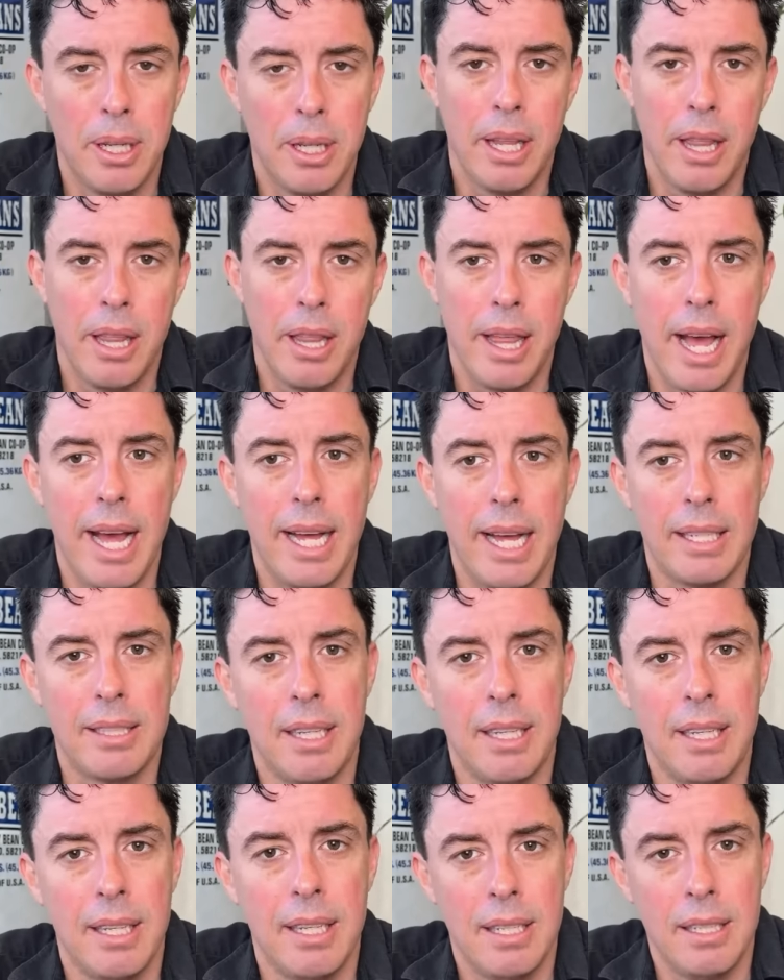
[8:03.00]
that
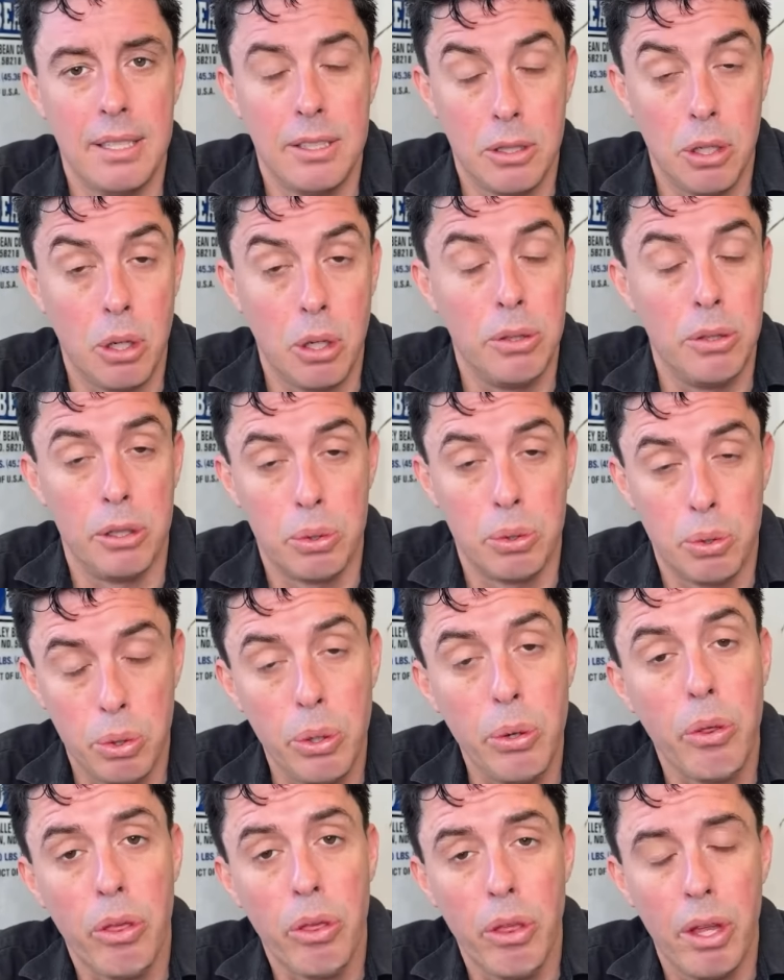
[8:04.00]
told the
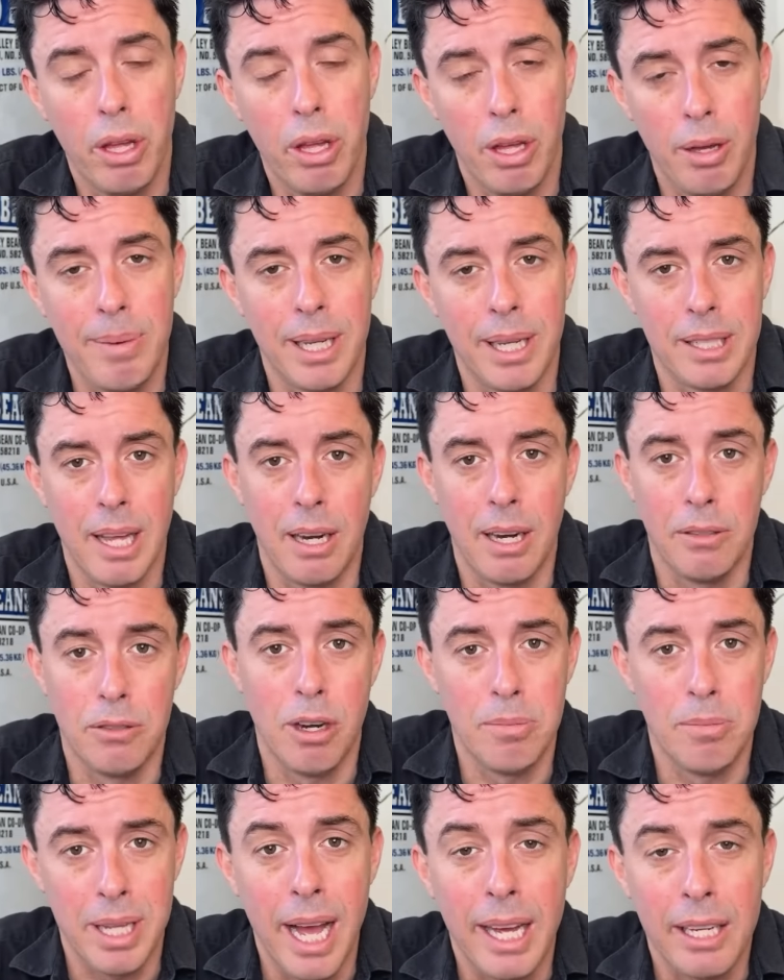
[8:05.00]
truth about Donald
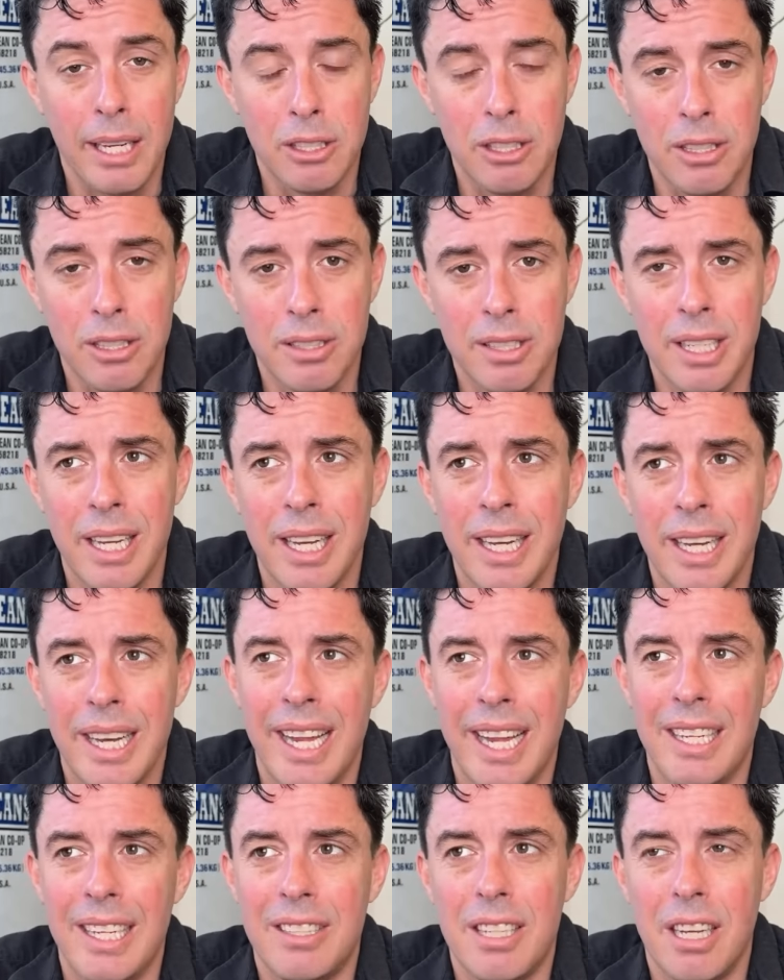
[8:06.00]
Trump's actions.
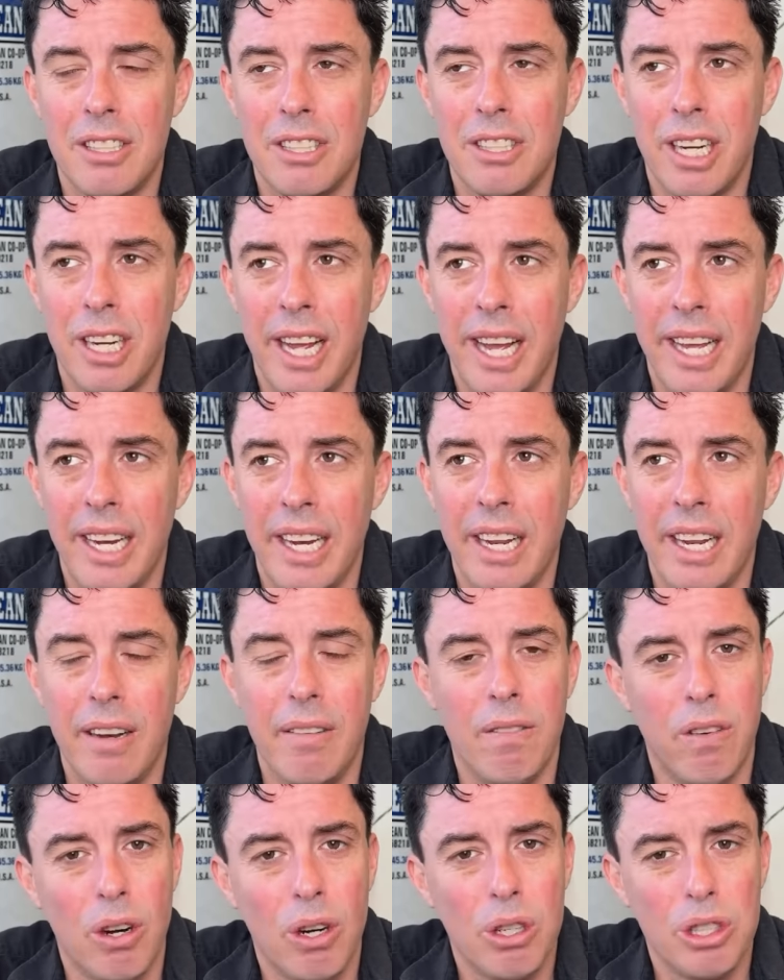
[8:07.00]
It is such an
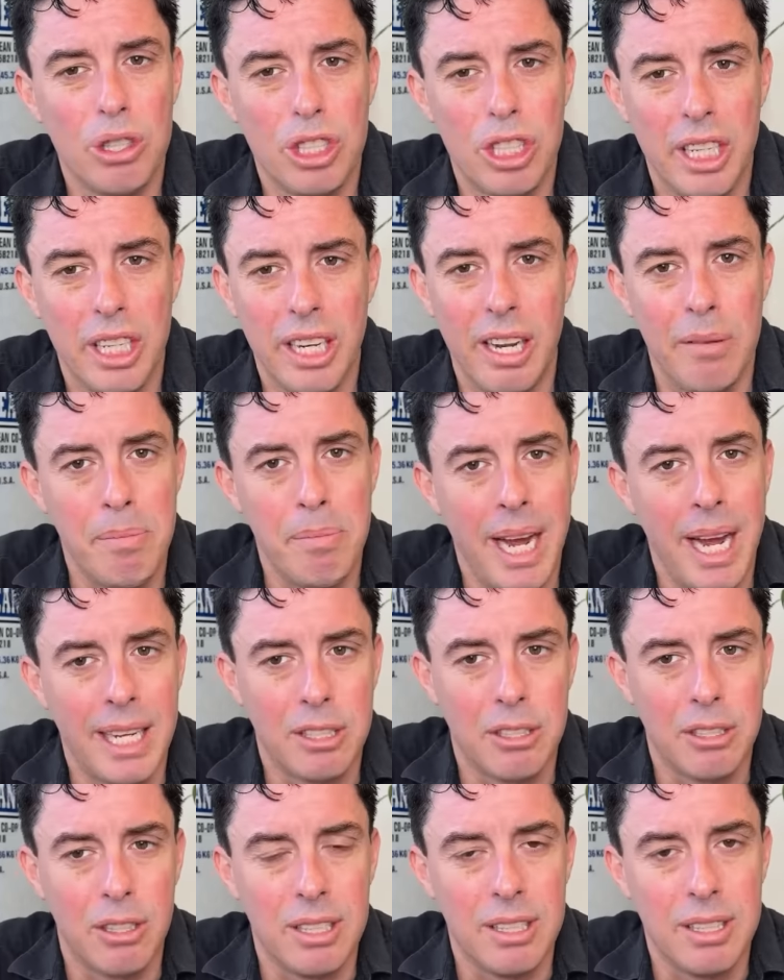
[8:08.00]
inversion and
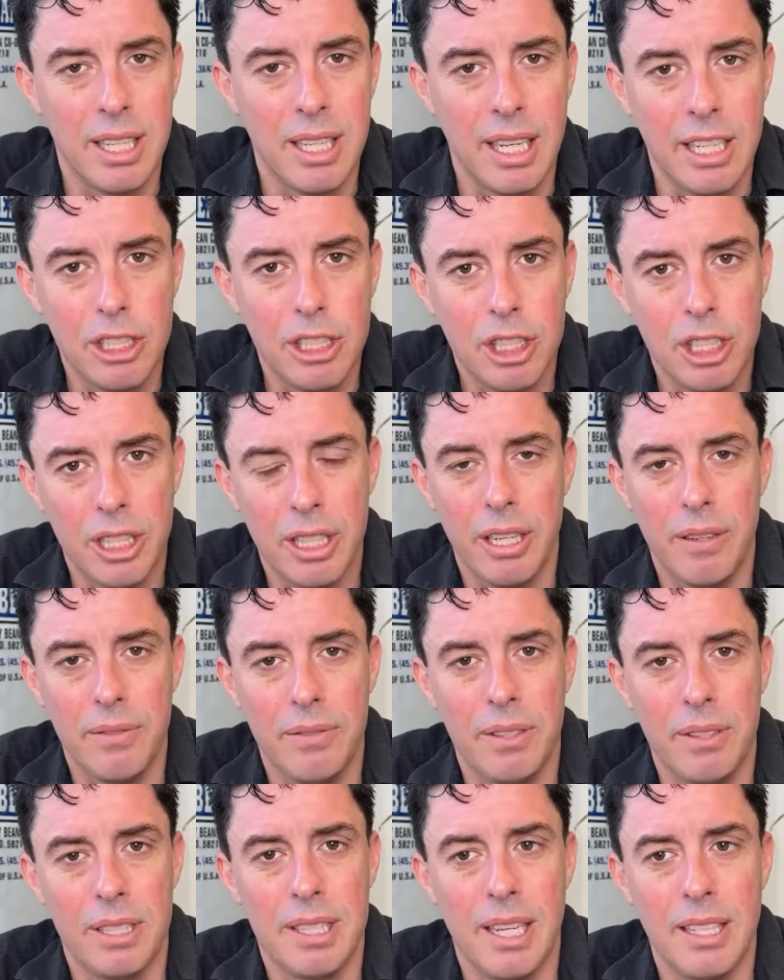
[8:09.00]
bastardization of
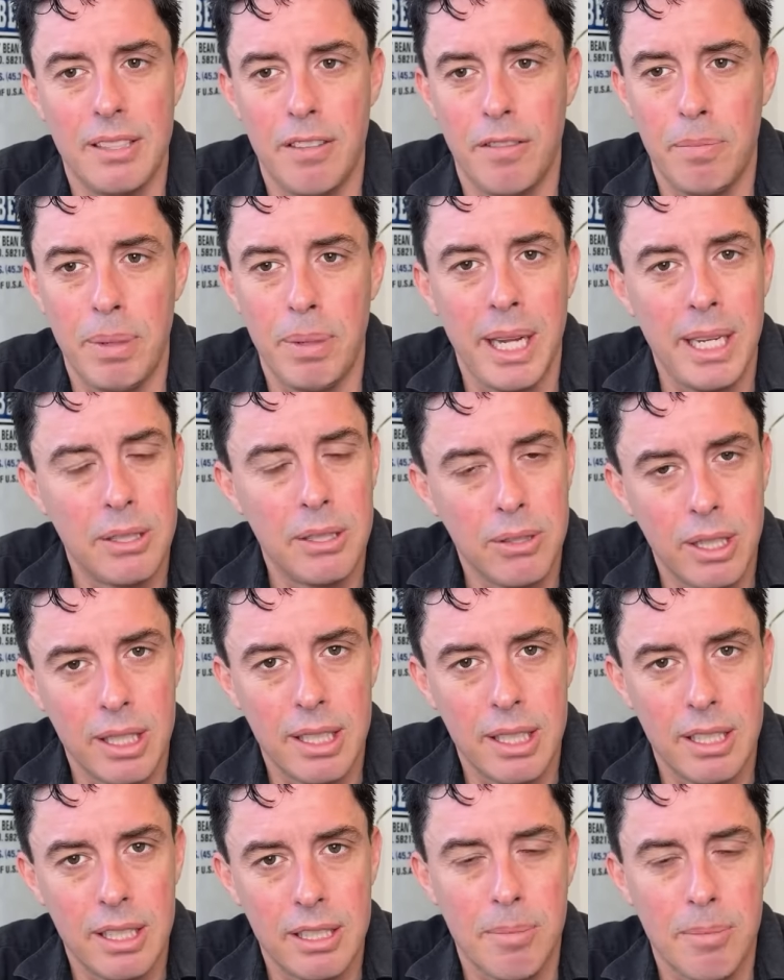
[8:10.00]
the sense of
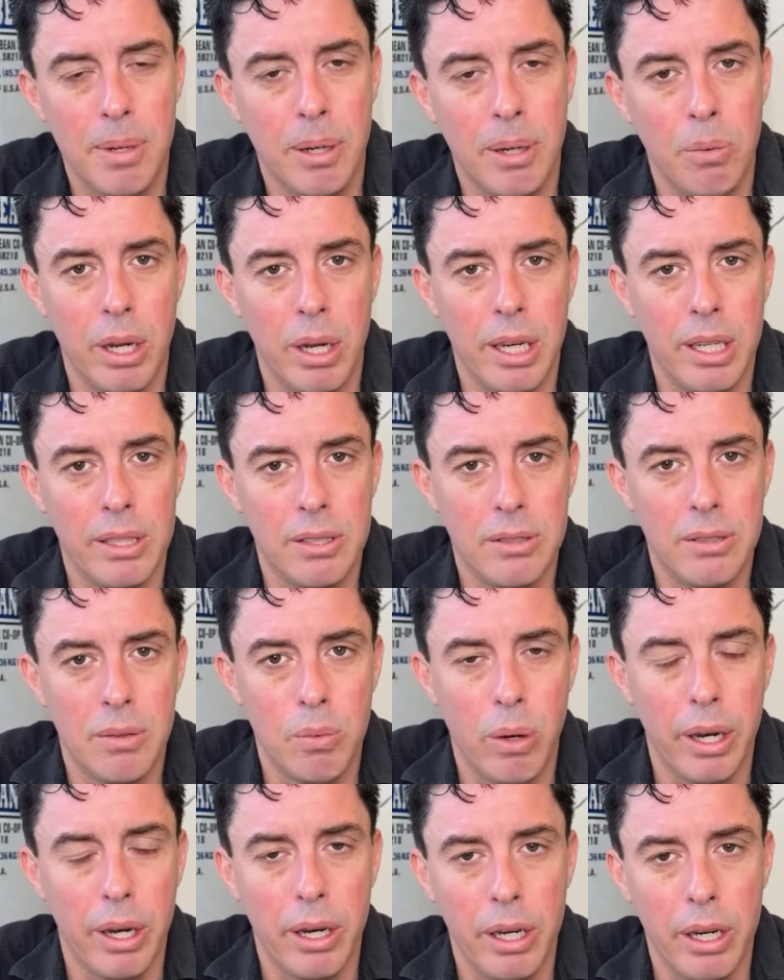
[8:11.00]
patriotism and what is
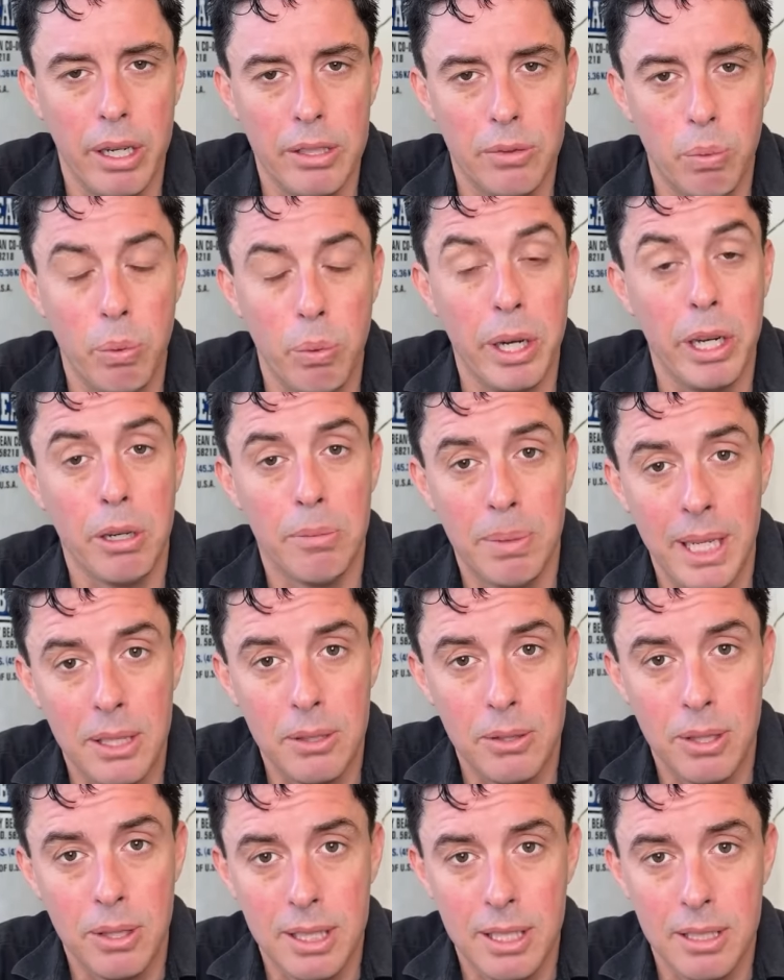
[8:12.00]
real
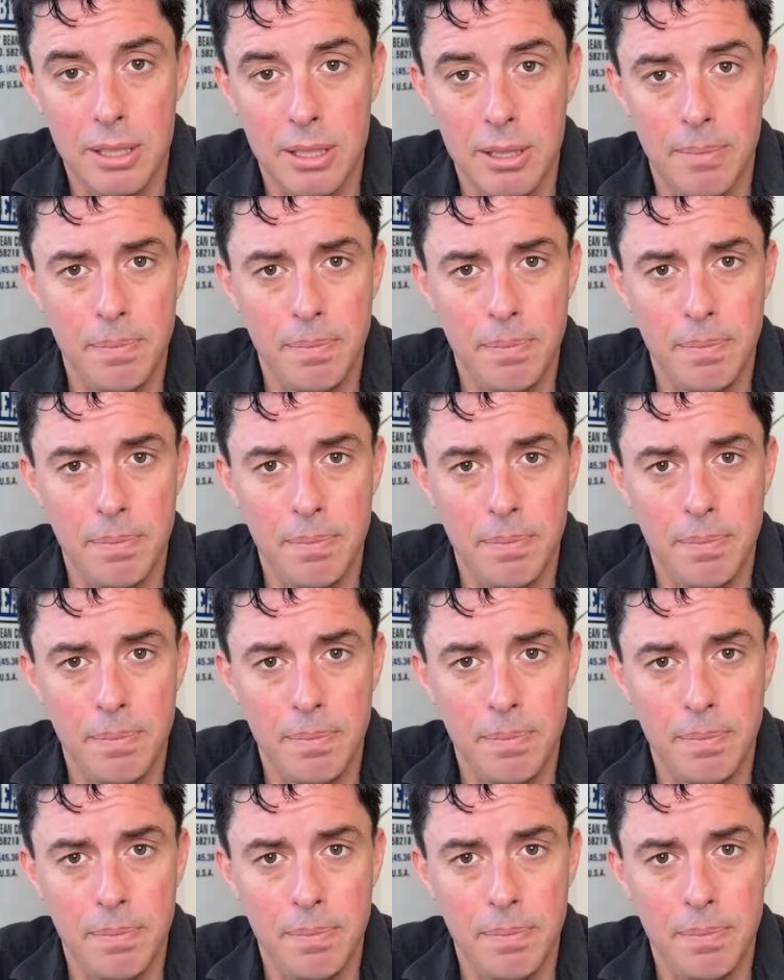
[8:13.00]
patriotism,